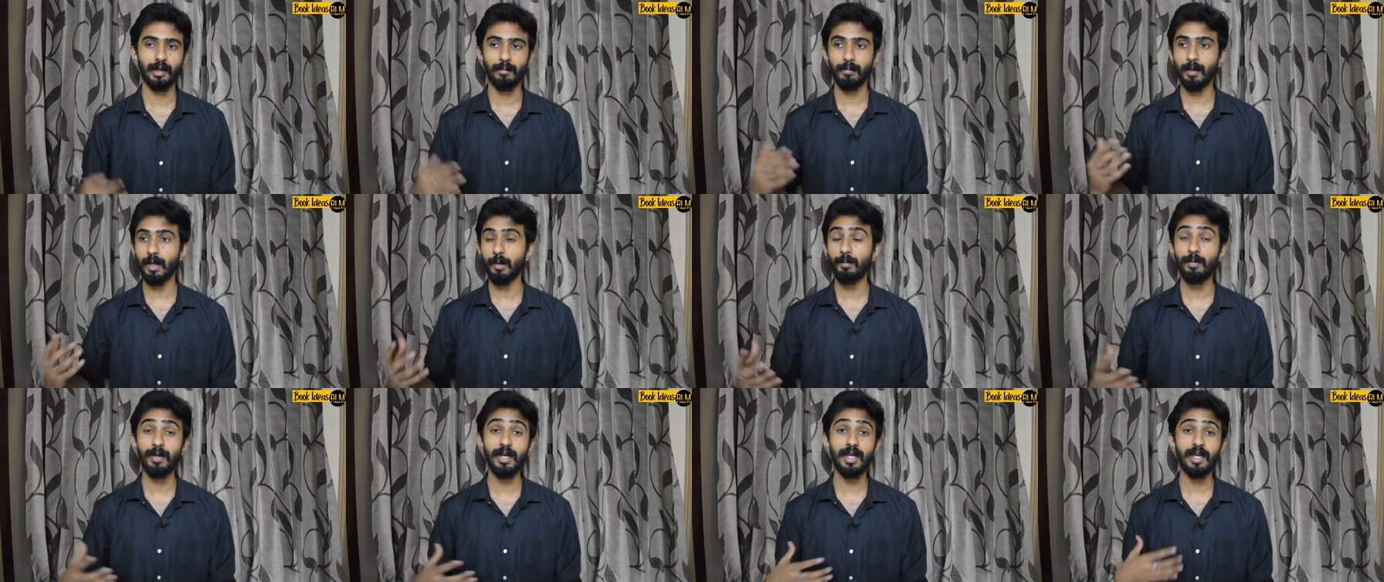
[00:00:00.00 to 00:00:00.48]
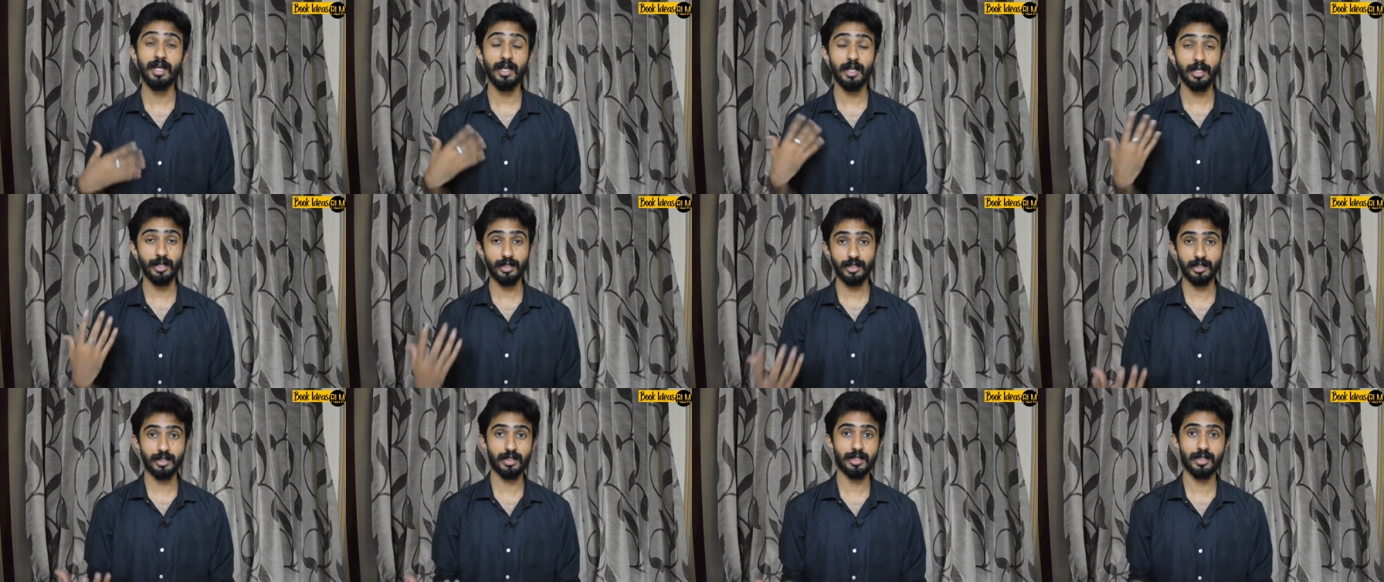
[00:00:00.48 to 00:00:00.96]
Maybe
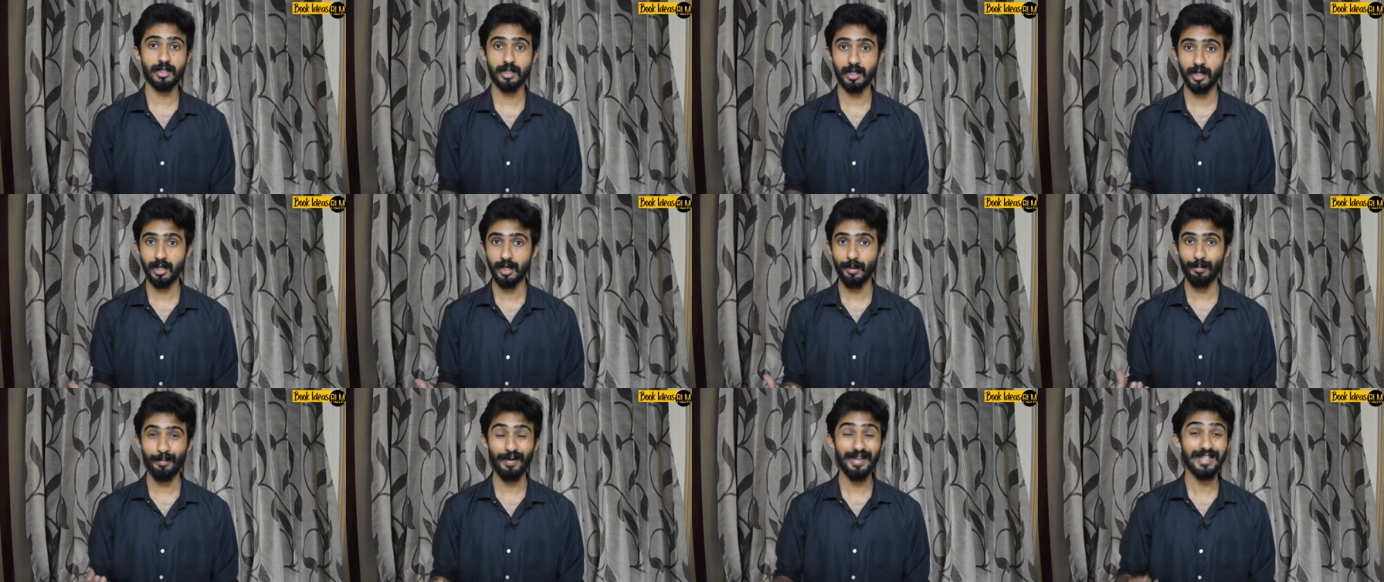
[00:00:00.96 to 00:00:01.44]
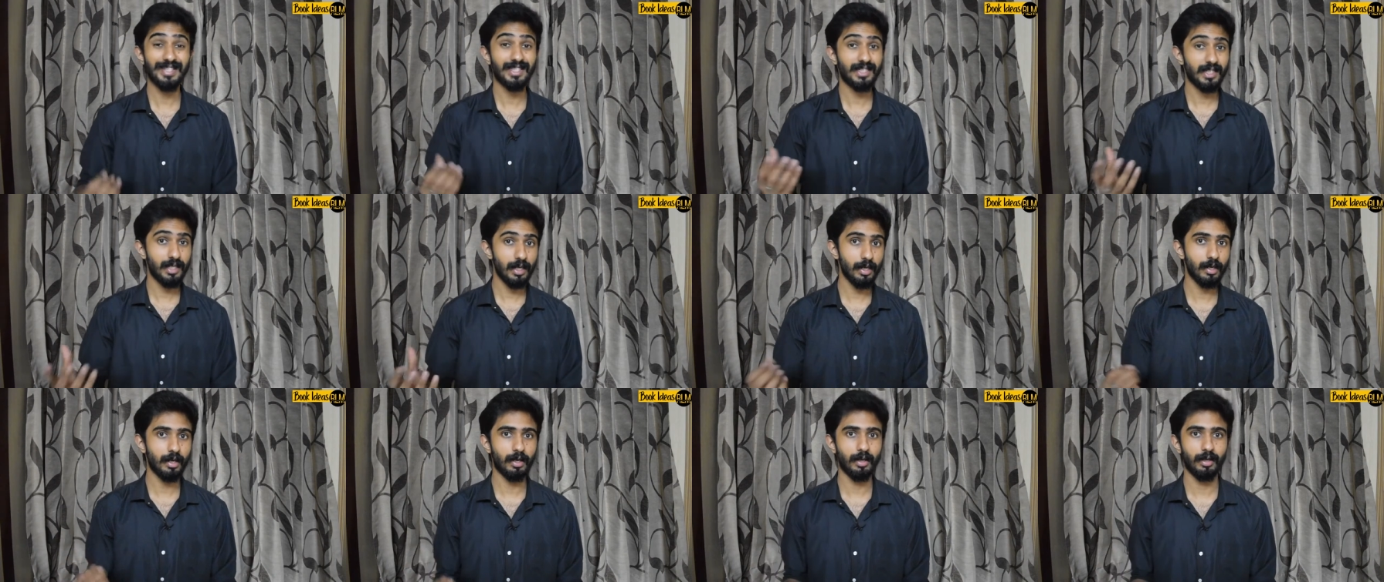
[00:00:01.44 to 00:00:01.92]
it's my
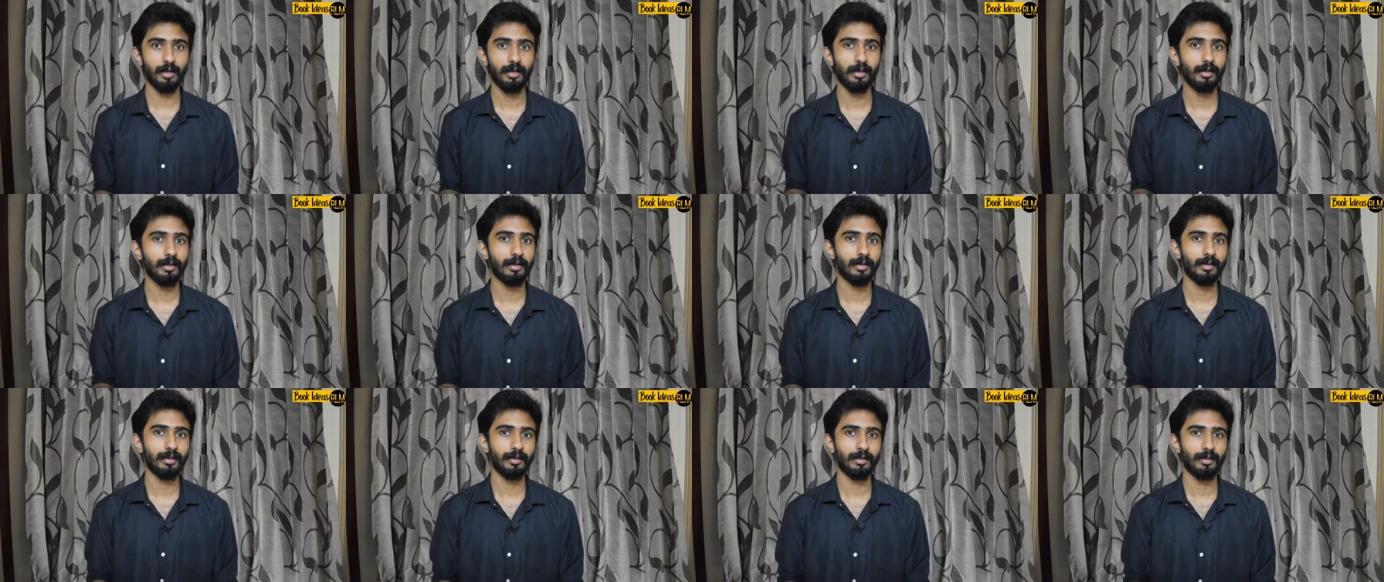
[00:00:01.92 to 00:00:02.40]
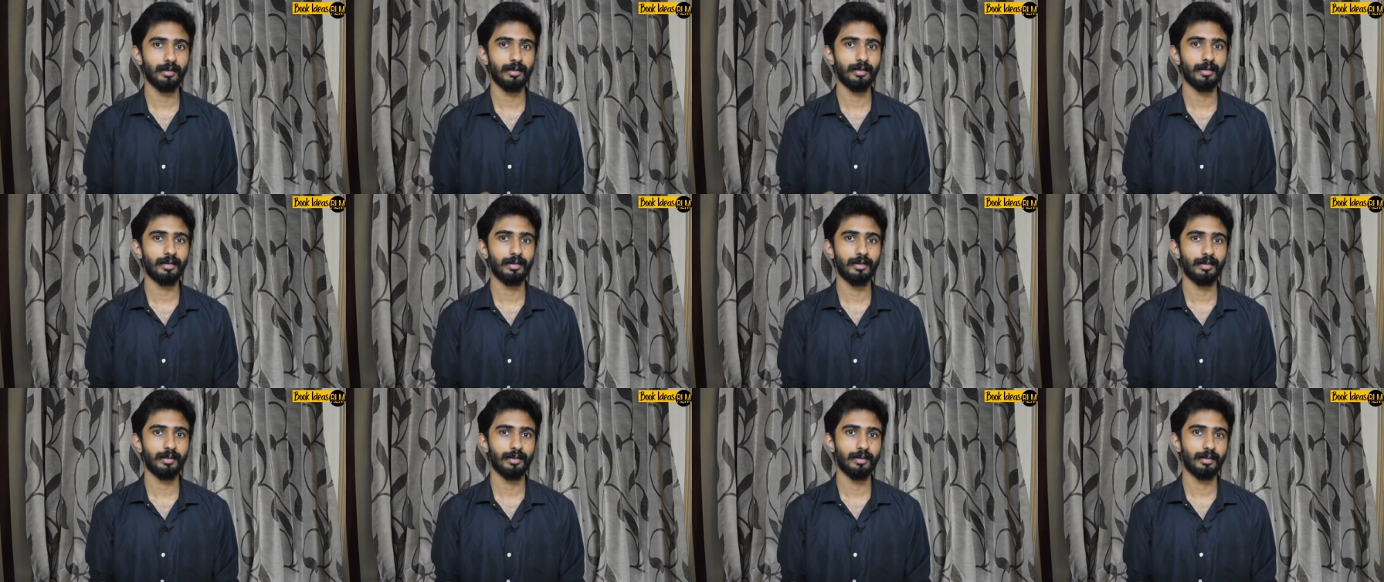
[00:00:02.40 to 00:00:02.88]
skill,
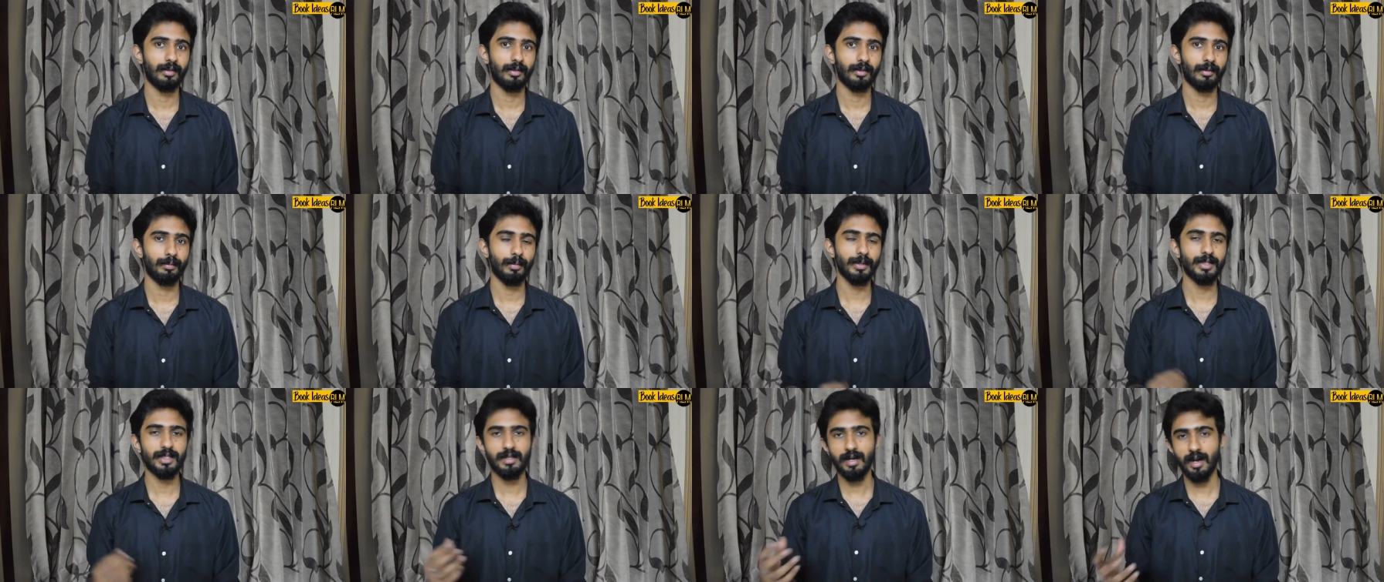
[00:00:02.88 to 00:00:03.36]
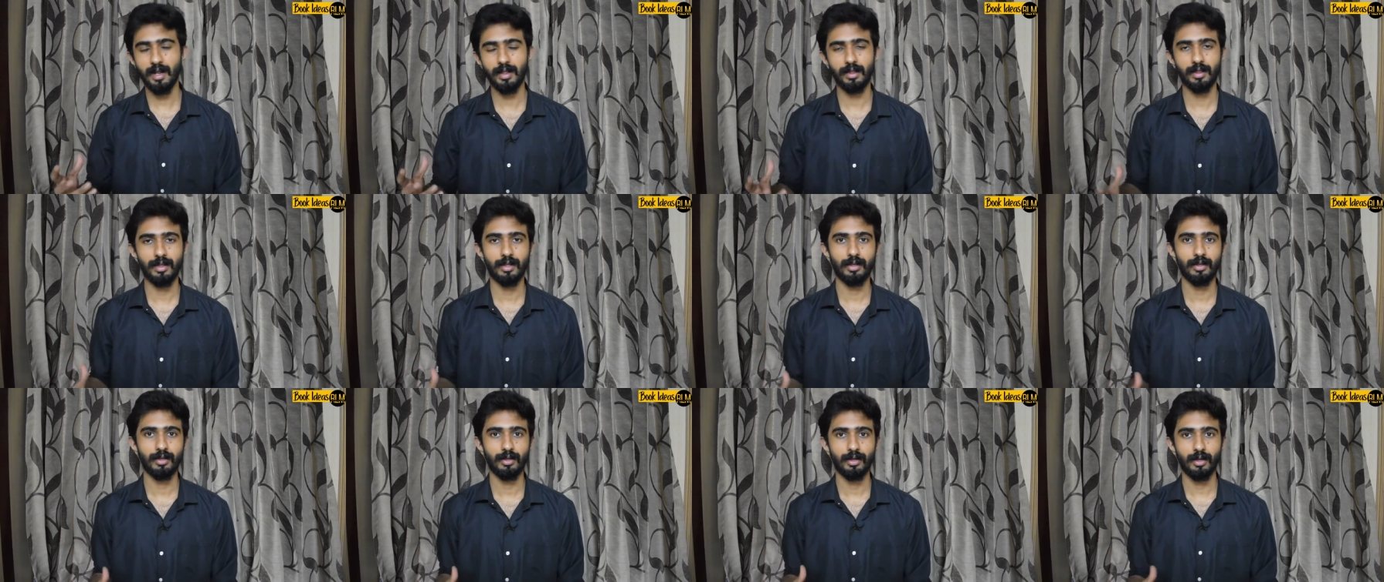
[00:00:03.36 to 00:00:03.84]
my
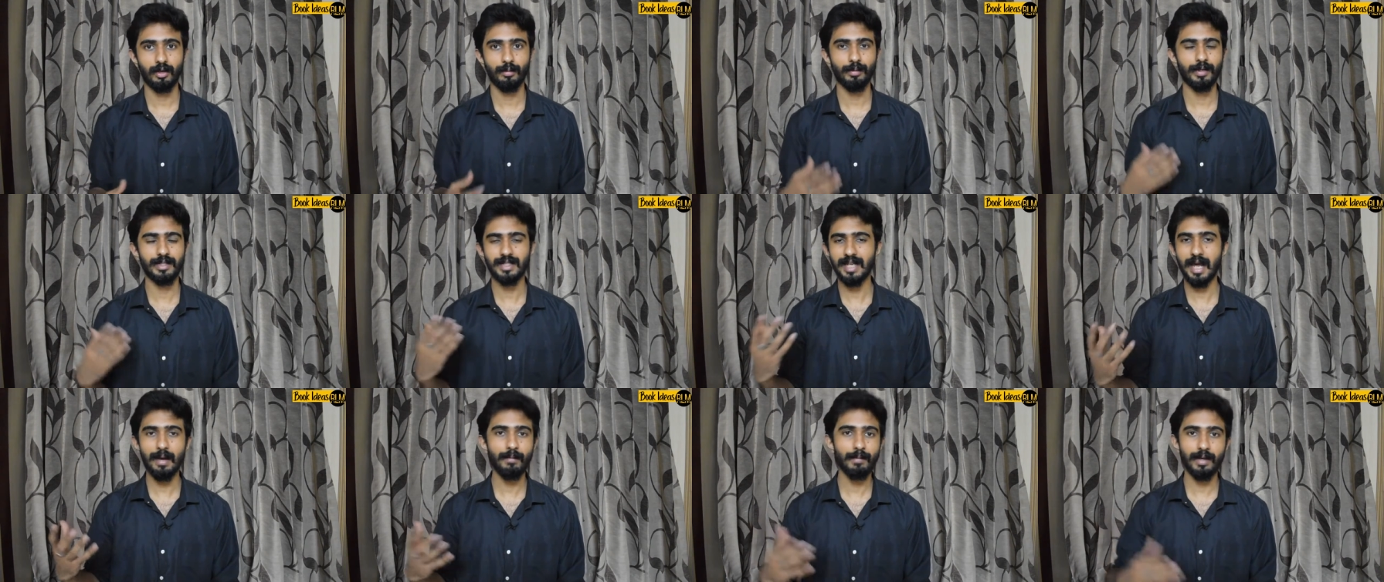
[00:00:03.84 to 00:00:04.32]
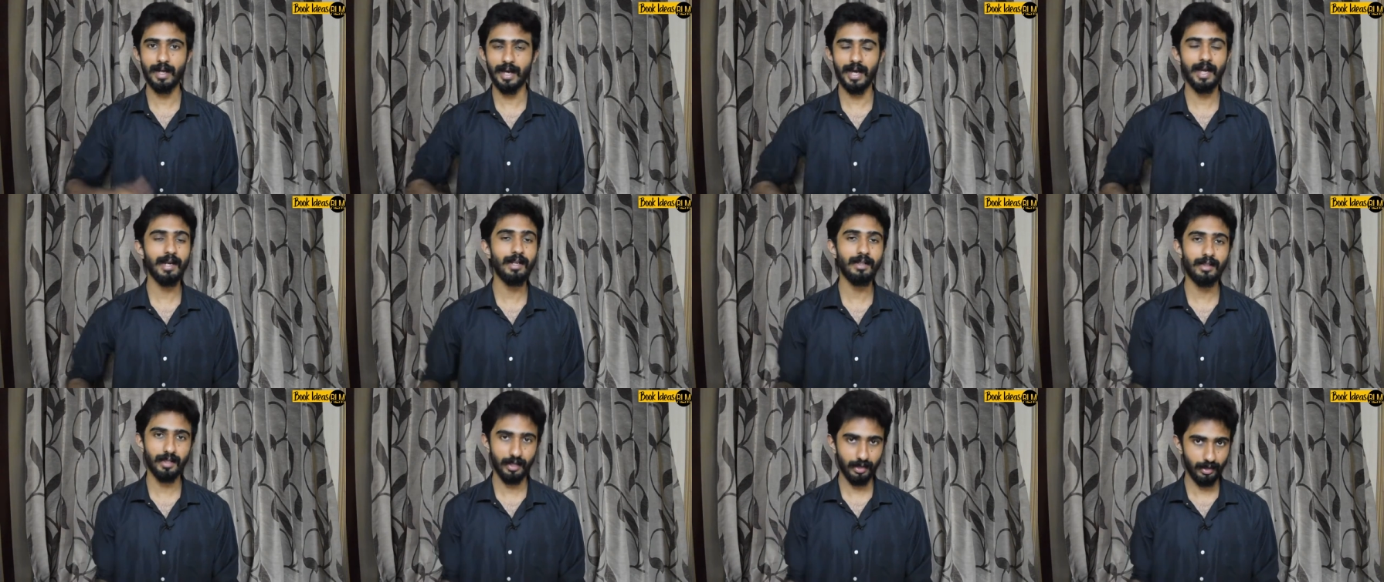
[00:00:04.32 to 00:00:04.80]
strength, my stamina,
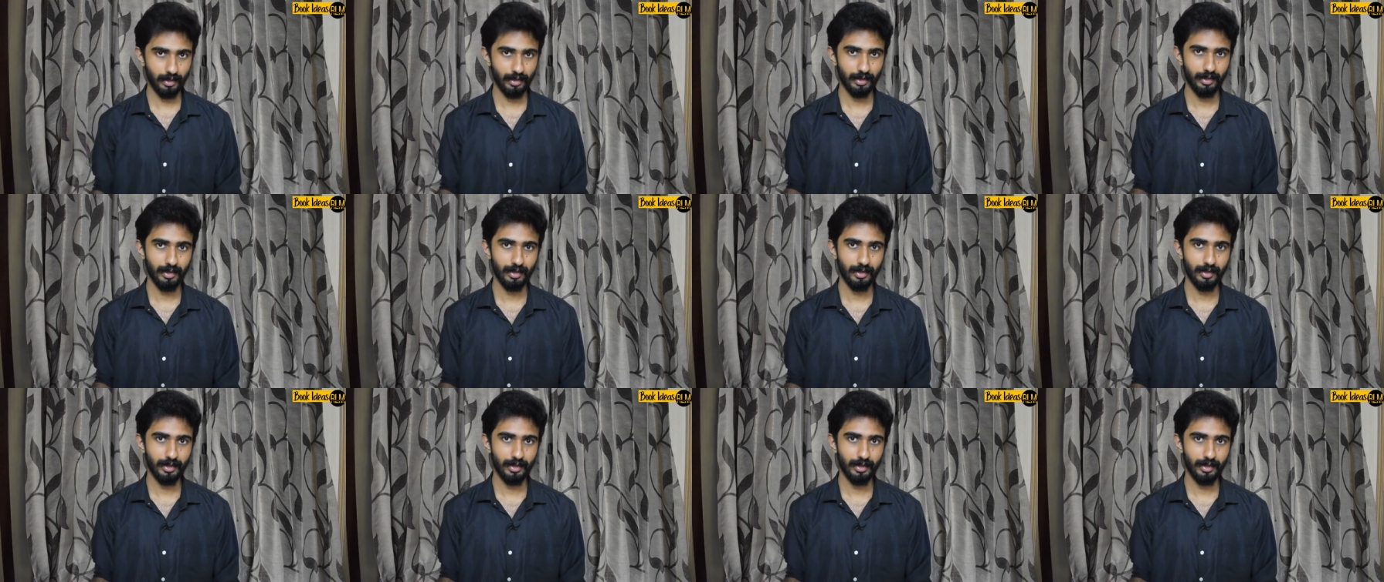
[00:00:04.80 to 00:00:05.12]
anything.